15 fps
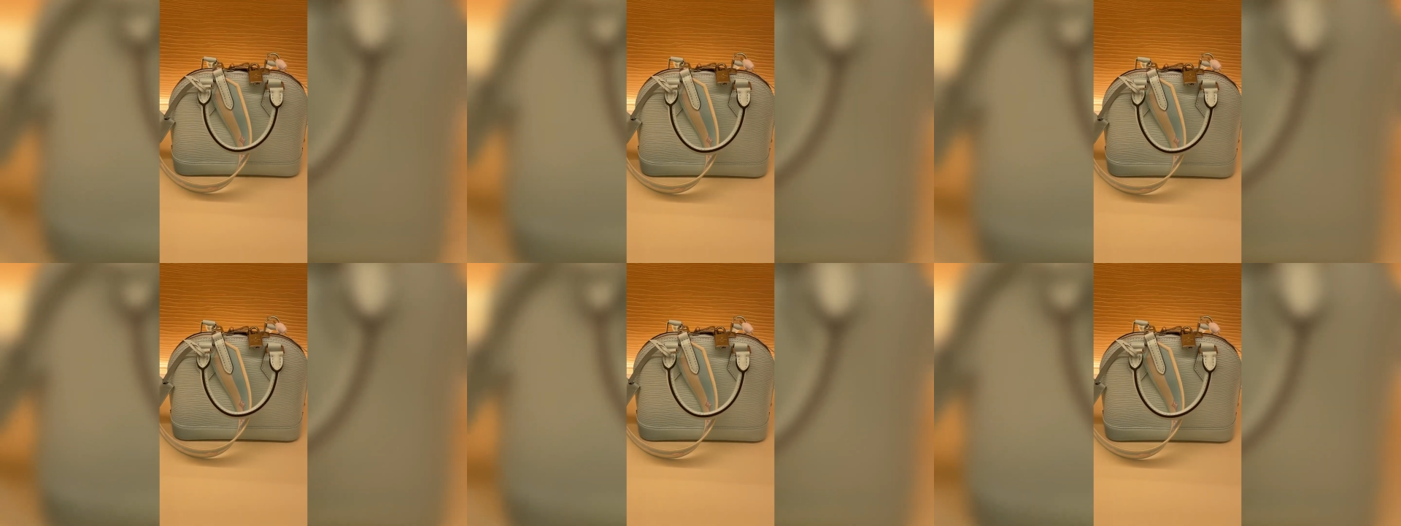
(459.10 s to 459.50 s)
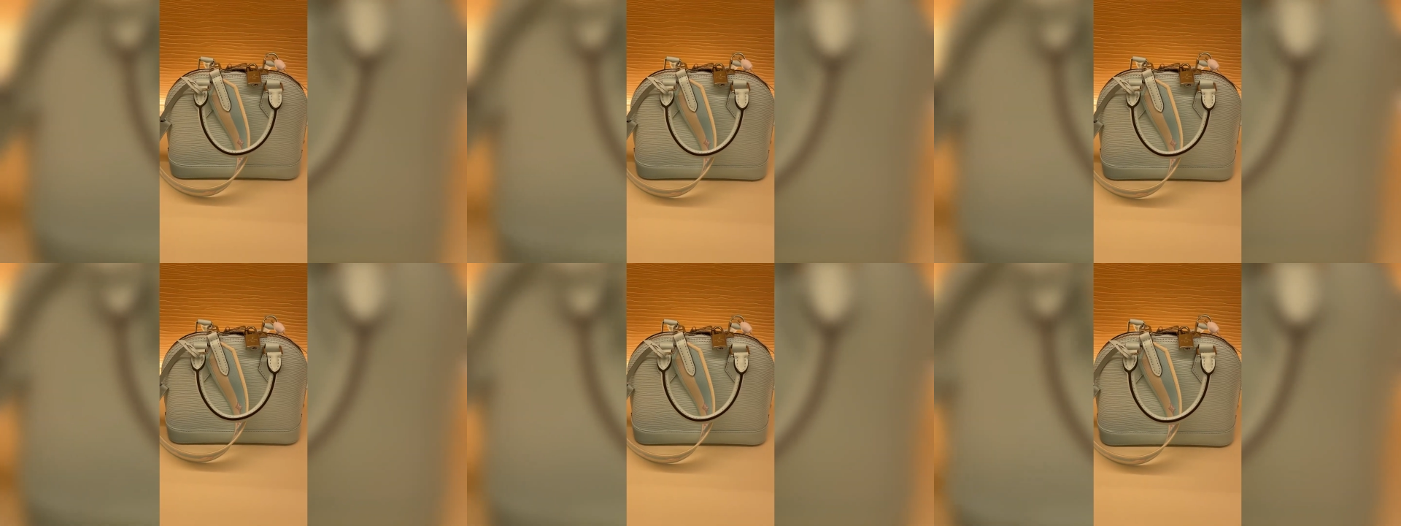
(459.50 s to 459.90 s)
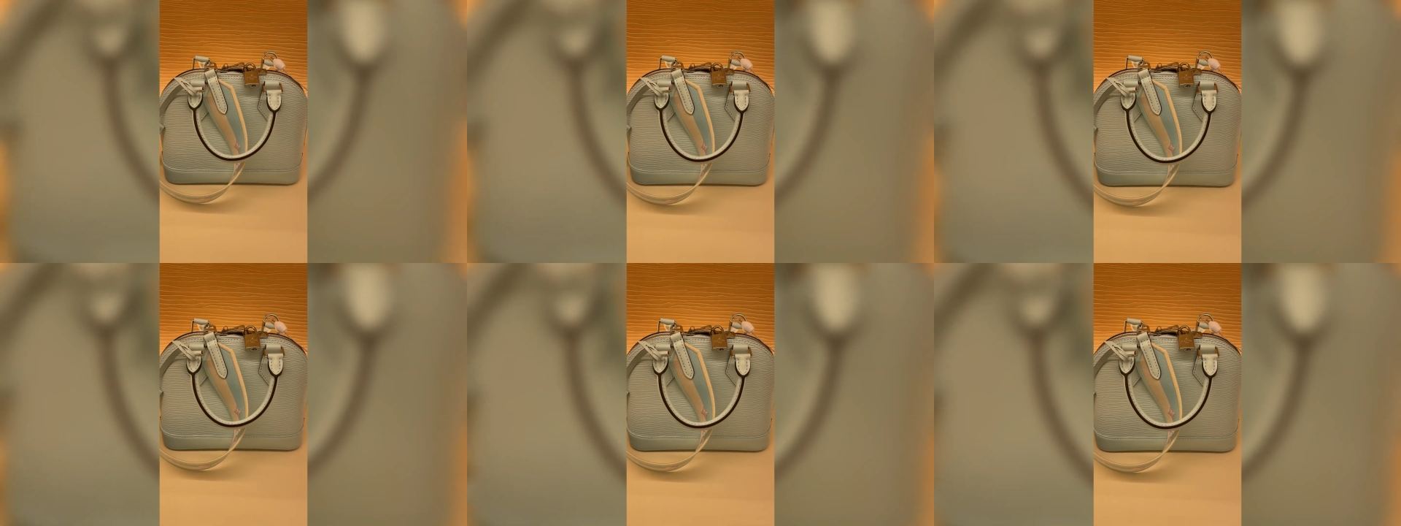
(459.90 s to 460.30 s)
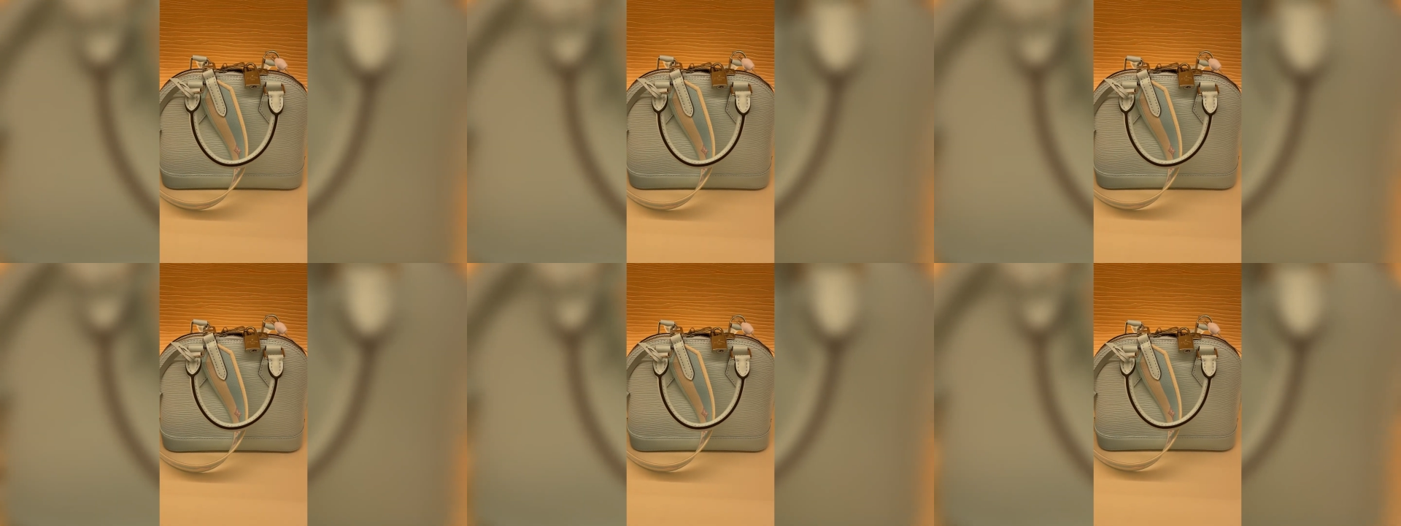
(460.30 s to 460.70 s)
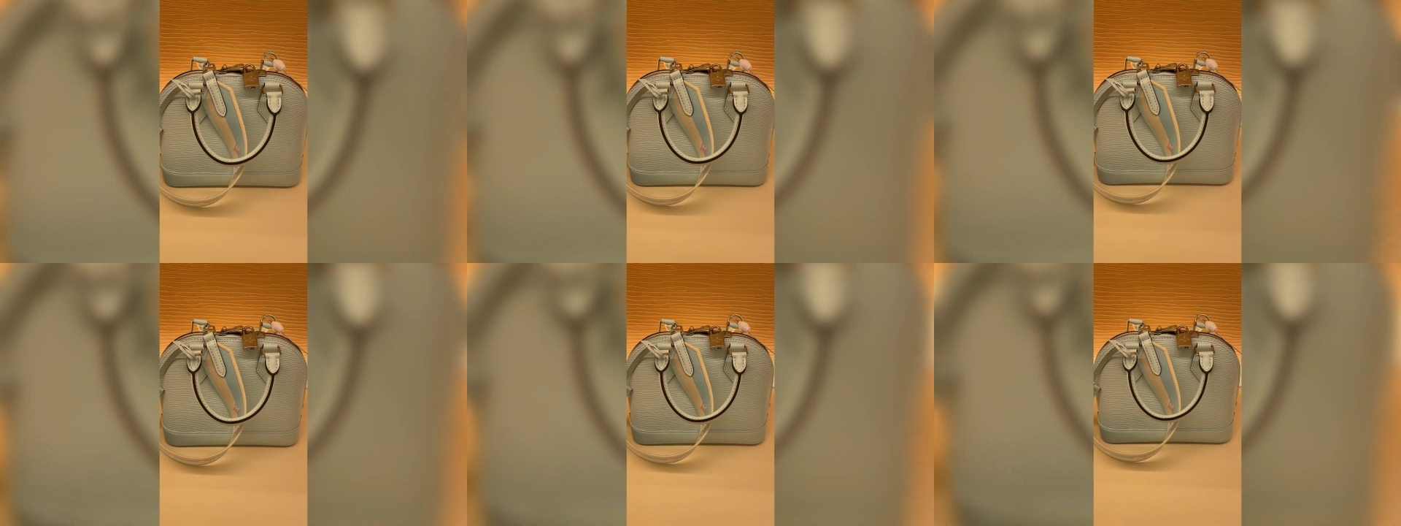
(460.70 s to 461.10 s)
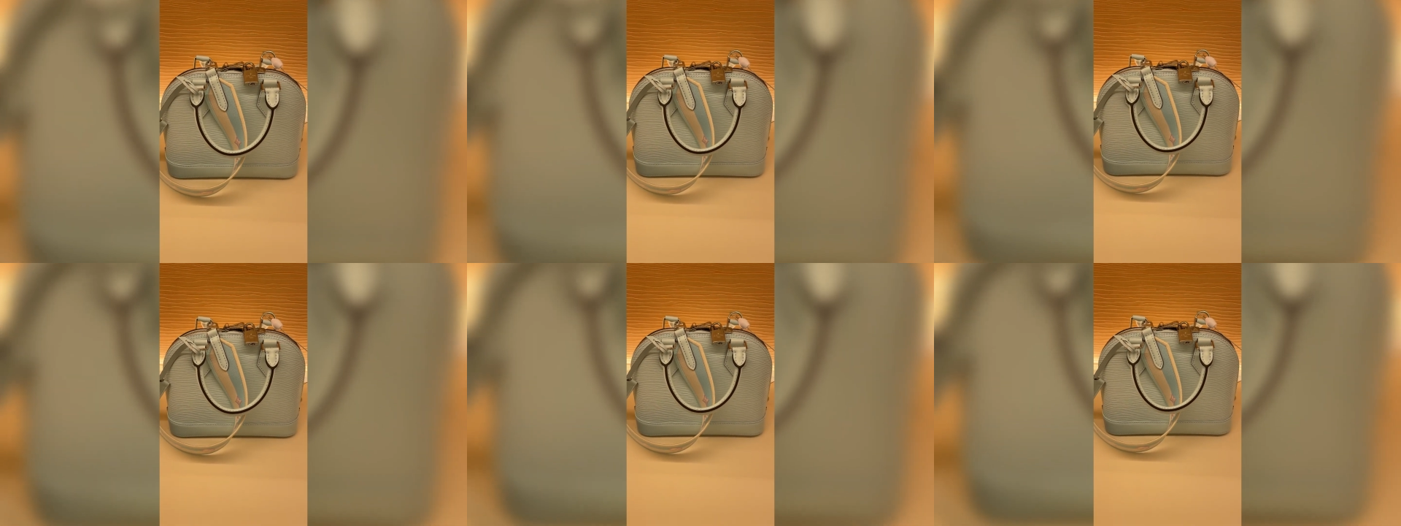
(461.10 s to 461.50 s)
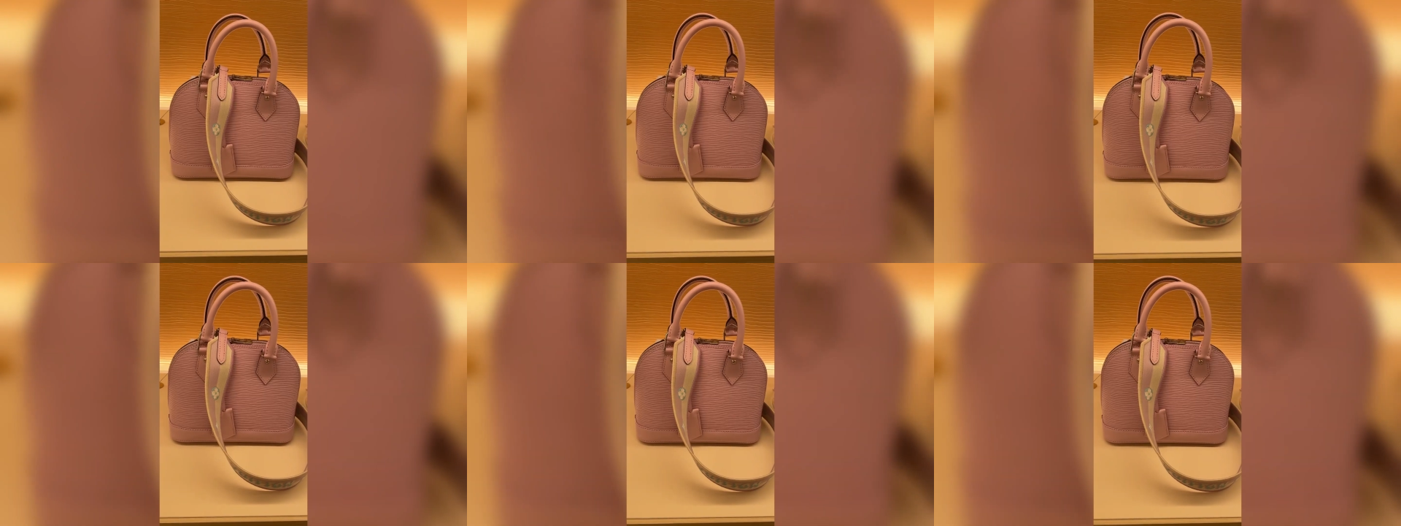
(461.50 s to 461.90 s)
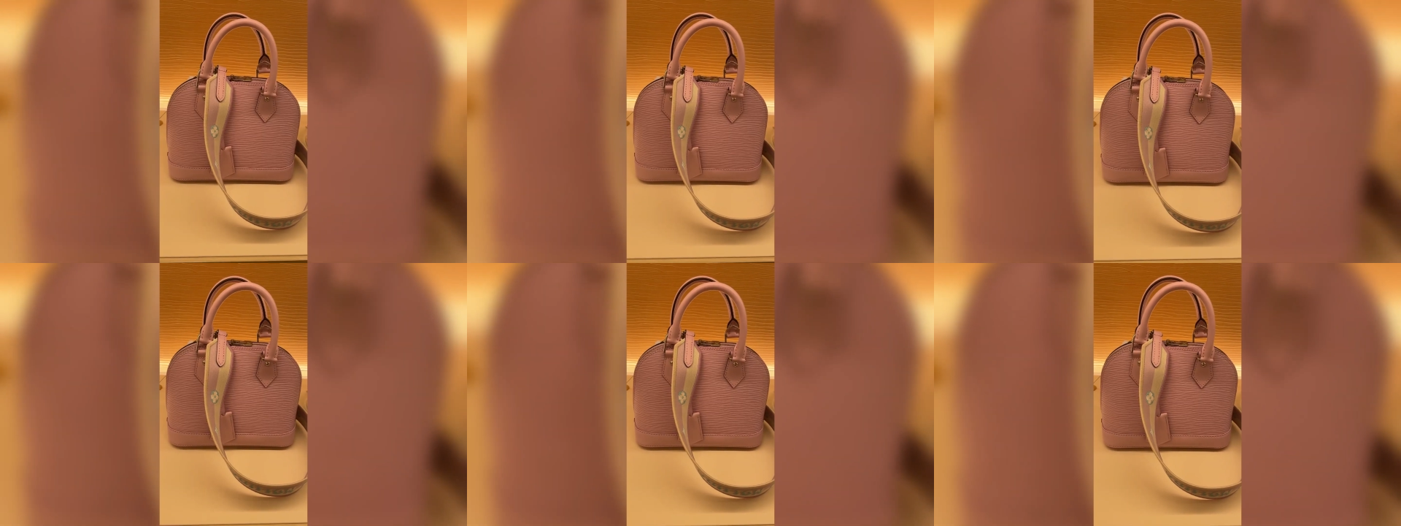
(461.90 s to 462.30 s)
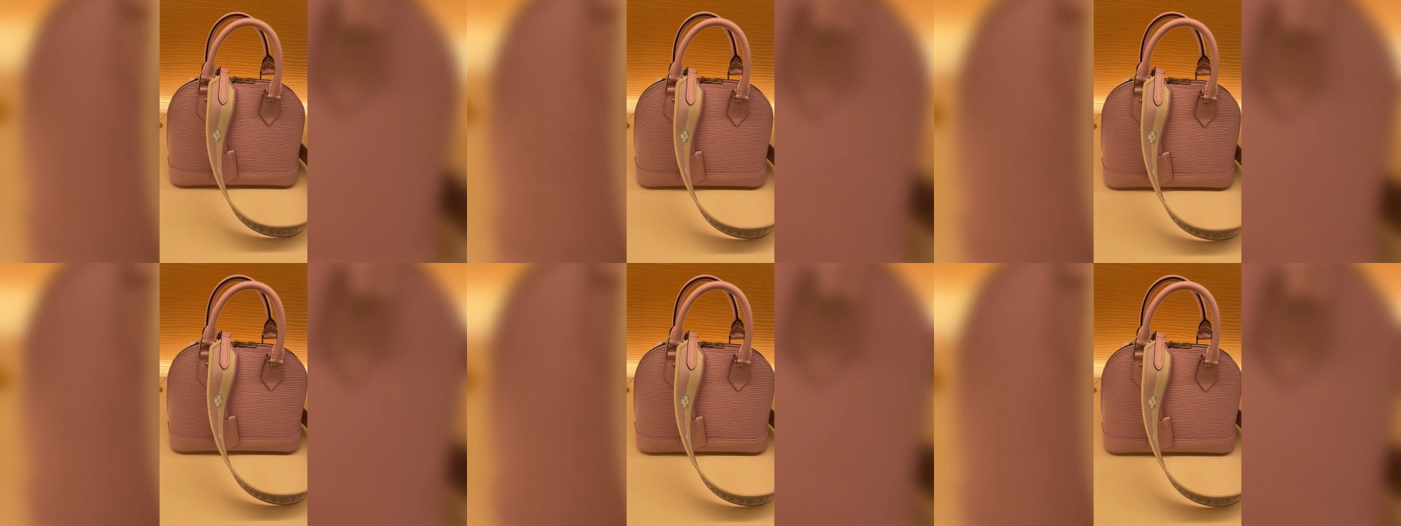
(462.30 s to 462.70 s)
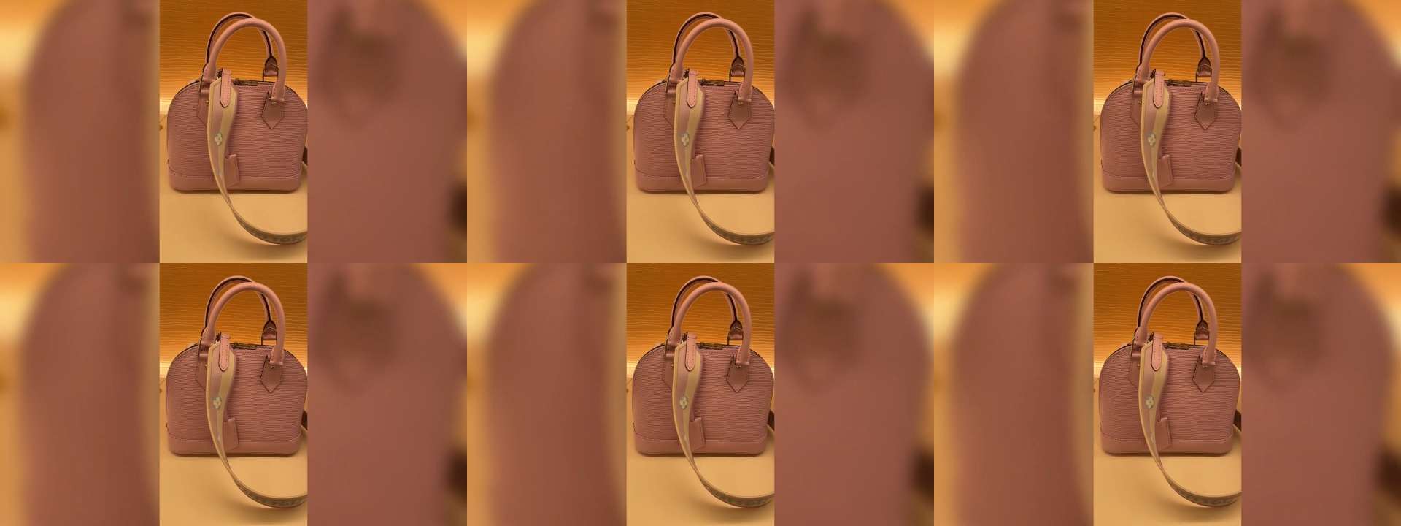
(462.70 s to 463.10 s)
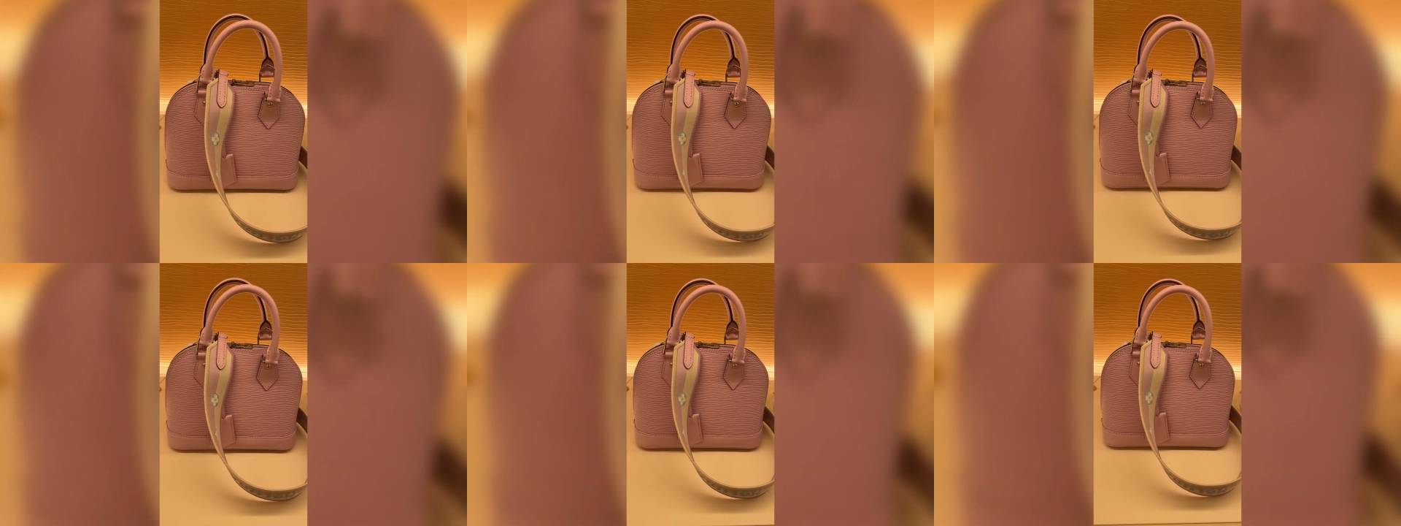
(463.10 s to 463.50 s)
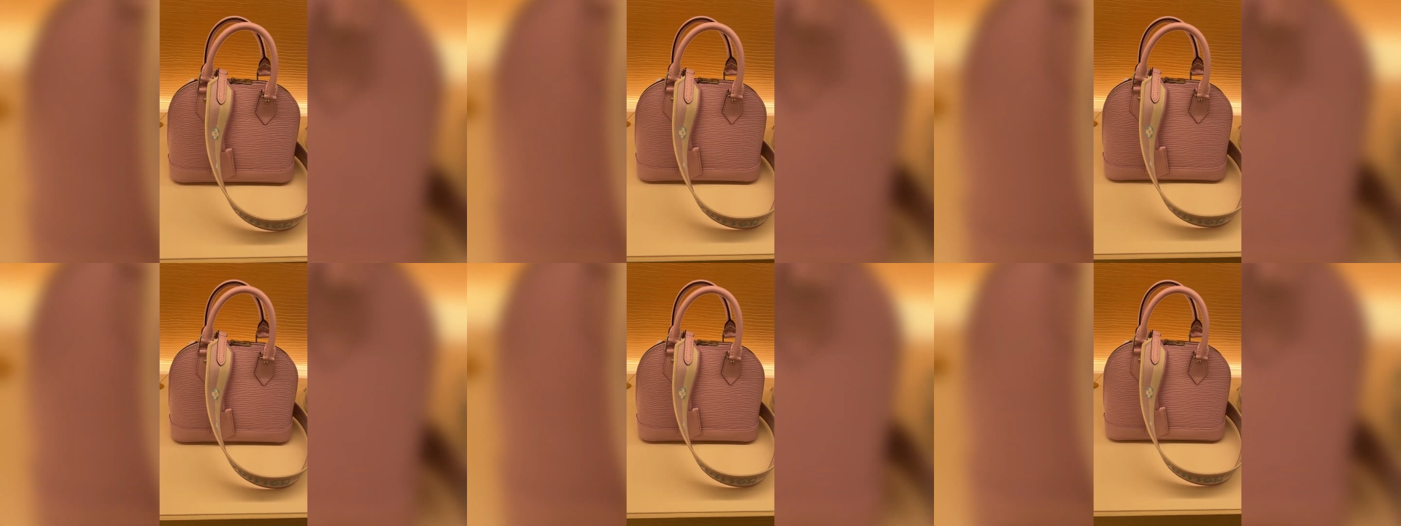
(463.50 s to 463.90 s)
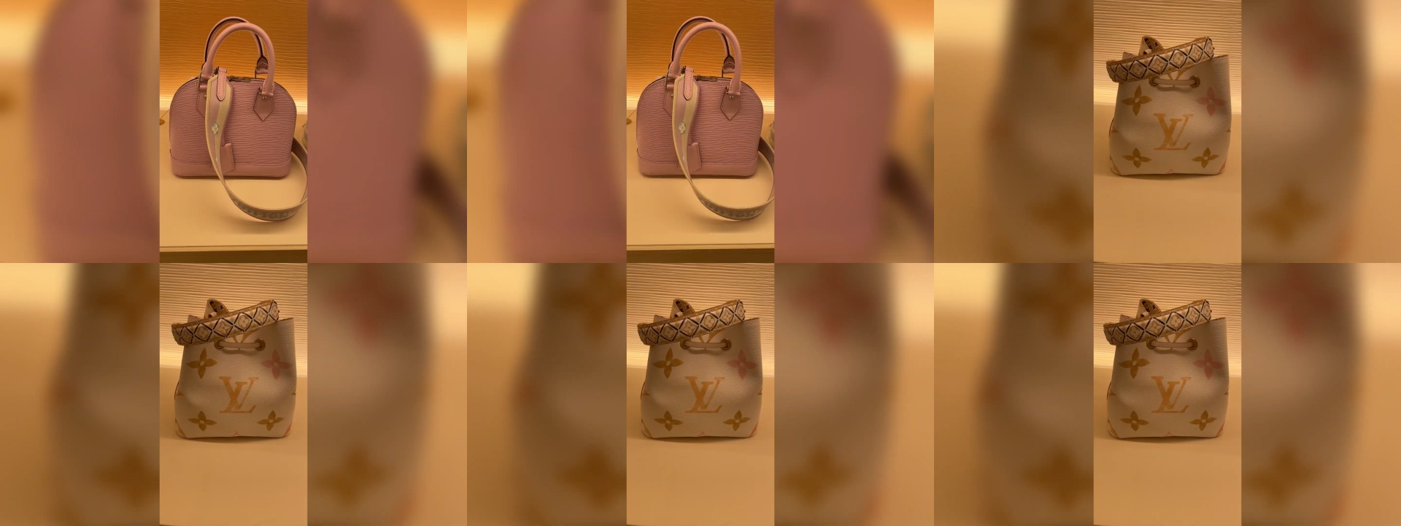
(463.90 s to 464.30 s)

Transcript: [unreadable: no face in view]